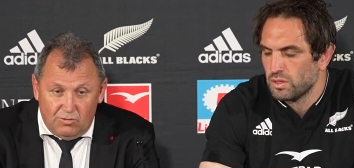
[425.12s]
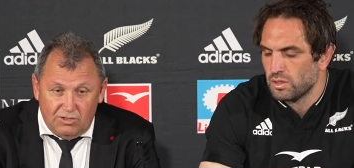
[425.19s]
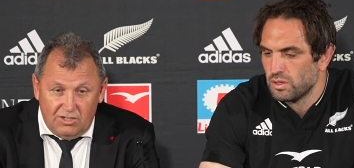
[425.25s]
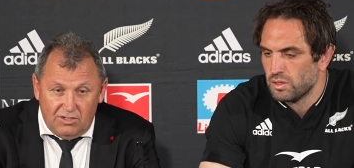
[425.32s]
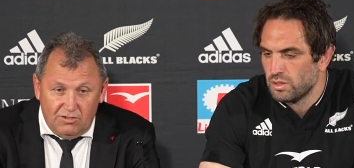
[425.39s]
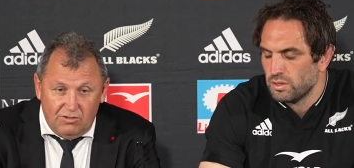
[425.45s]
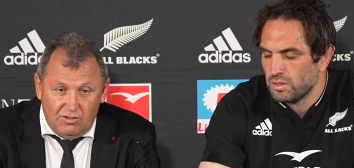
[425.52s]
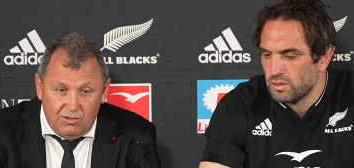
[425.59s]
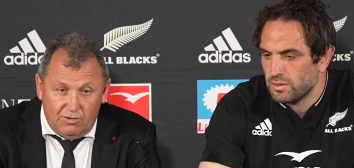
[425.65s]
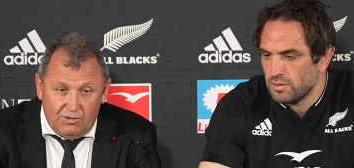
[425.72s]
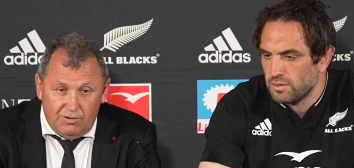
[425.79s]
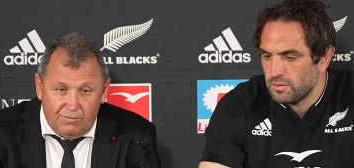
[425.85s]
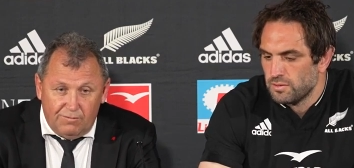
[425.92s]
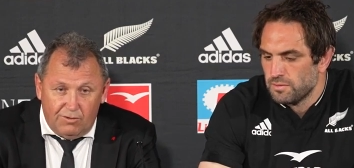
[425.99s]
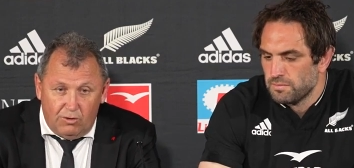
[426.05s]
Speaker 1: what do you do? You
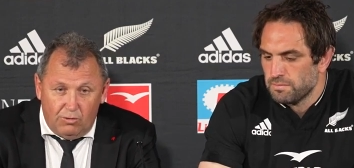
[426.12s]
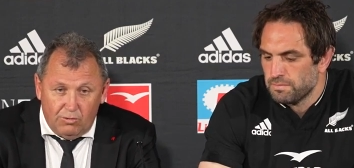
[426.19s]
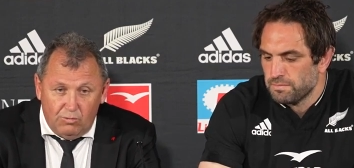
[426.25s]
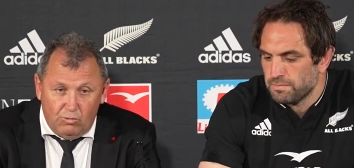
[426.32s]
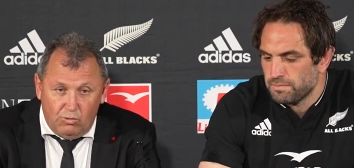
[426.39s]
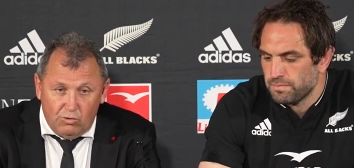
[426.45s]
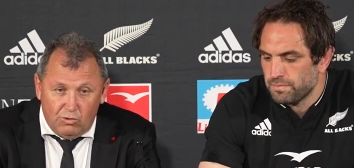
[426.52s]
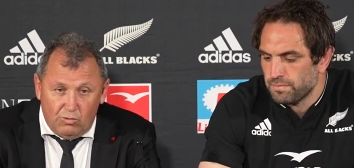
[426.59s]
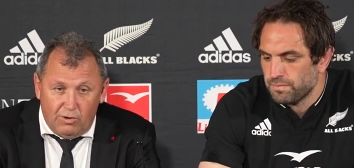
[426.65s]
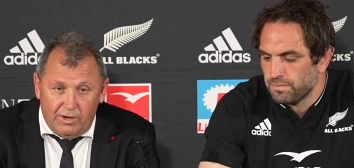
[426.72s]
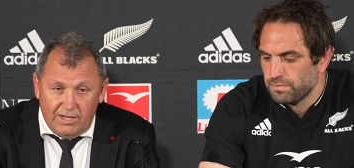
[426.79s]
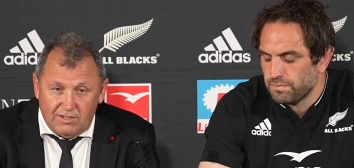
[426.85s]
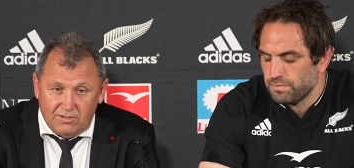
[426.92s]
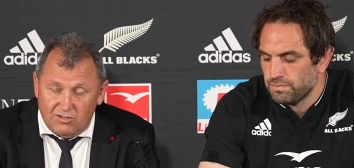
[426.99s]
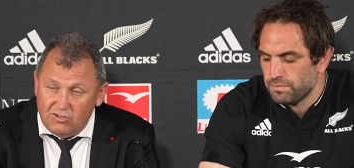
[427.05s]
either fold and walk
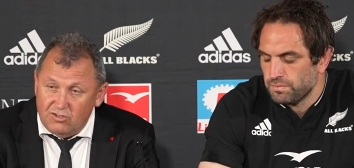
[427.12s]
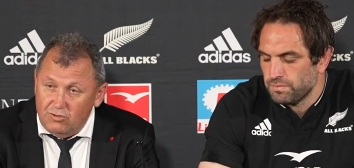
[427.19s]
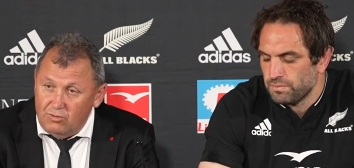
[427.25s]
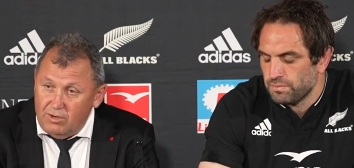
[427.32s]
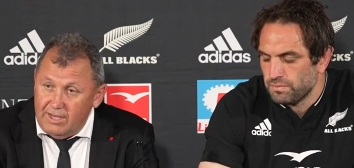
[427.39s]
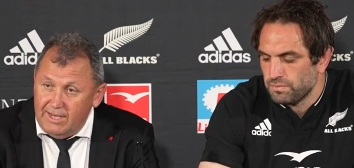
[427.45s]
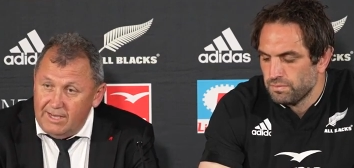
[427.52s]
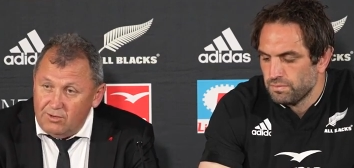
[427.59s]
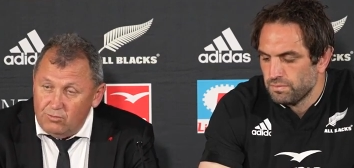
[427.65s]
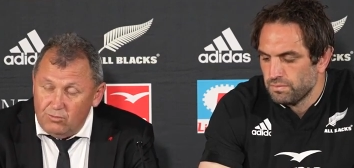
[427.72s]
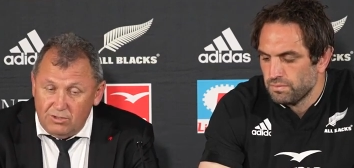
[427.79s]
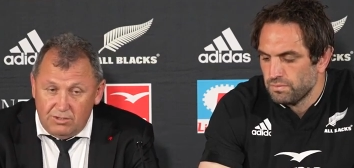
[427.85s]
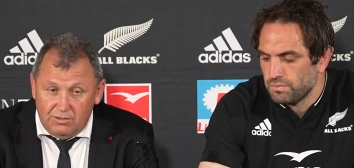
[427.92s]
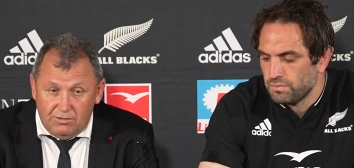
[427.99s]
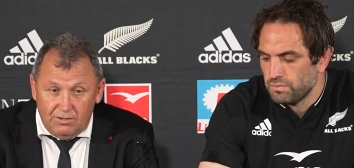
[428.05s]
away because it's too hard,
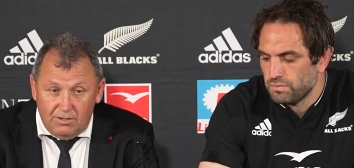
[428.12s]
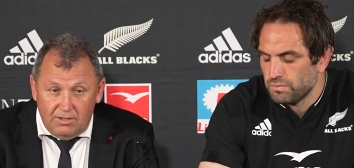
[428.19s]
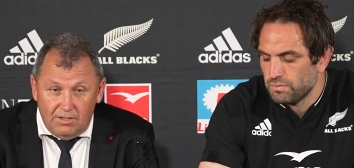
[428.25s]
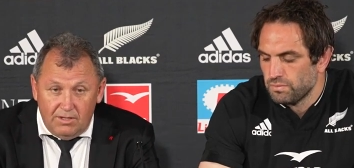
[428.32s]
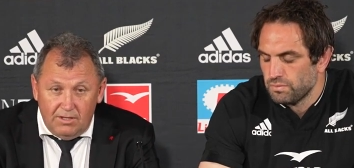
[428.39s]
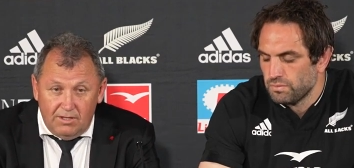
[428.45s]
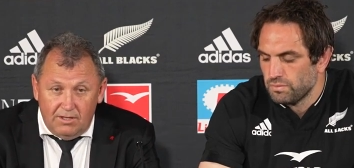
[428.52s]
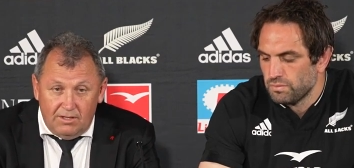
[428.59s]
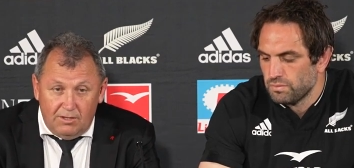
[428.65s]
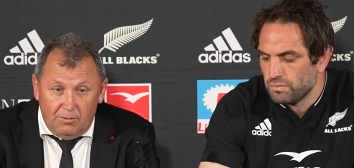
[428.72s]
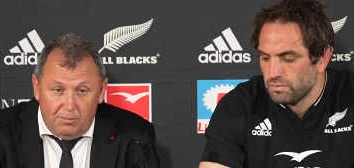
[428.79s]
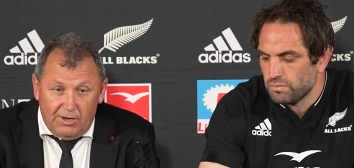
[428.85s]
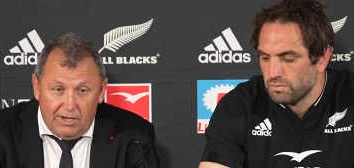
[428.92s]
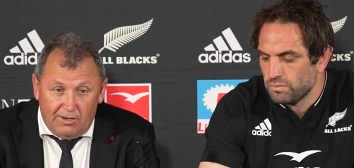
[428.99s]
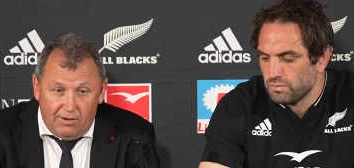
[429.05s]
or you you
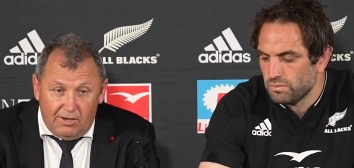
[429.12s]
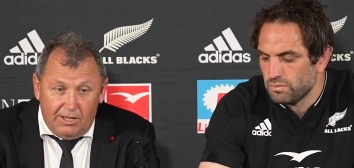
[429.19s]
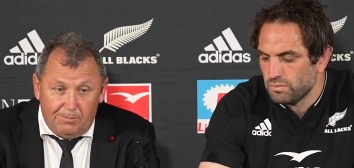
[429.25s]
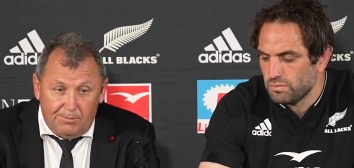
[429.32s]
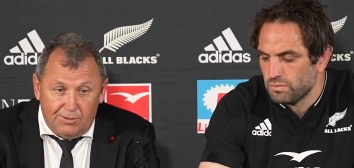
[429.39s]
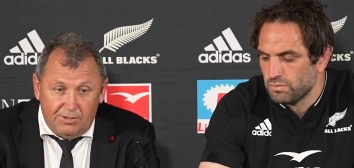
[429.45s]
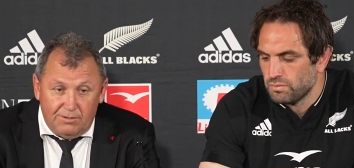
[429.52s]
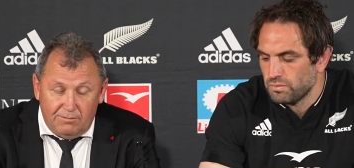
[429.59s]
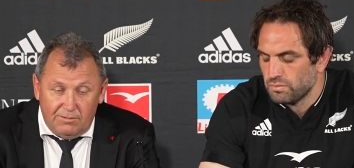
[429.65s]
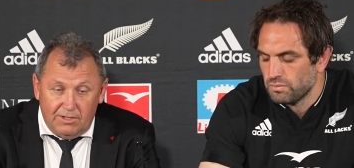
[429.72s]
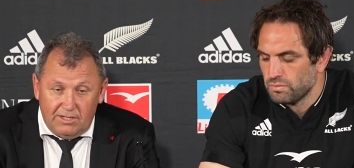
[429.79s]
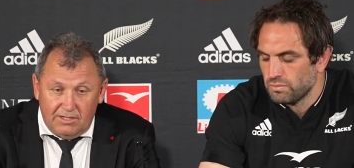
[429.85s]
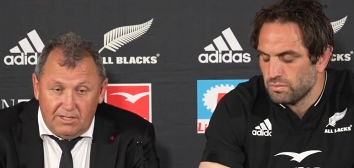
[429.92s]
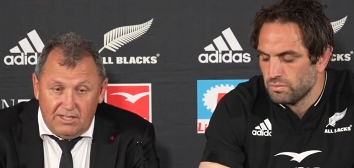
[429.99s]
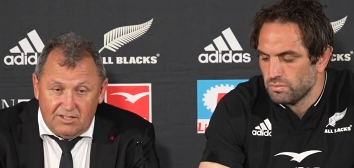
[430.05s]
buckle up and,
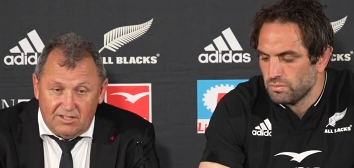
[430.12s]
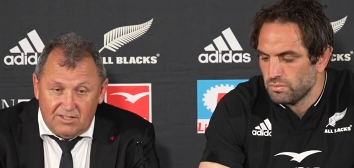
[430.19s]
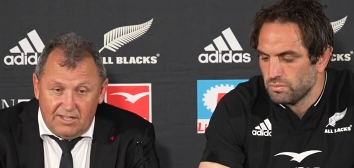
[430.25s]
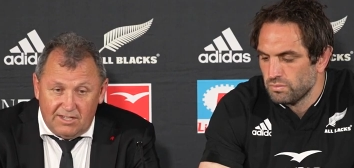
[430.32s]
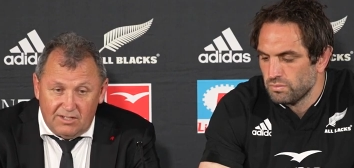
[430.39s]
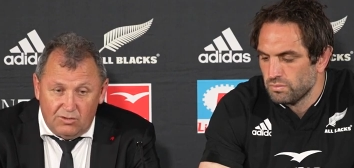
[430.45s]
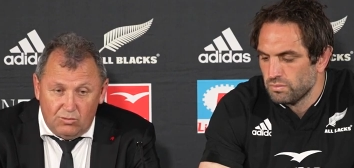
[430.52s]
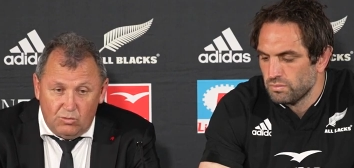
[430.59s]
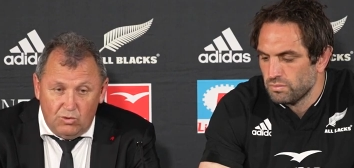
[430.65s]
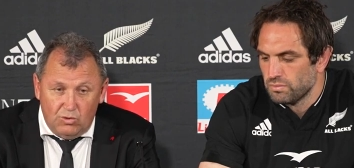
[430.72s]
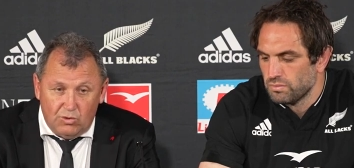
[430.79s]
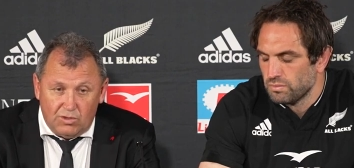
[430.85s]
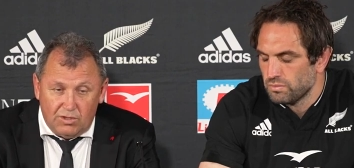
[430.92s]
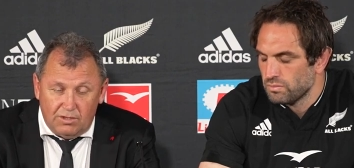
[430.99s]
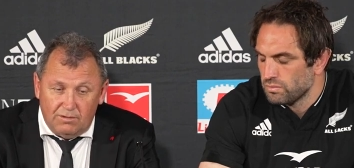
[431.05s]
and get stuck into work.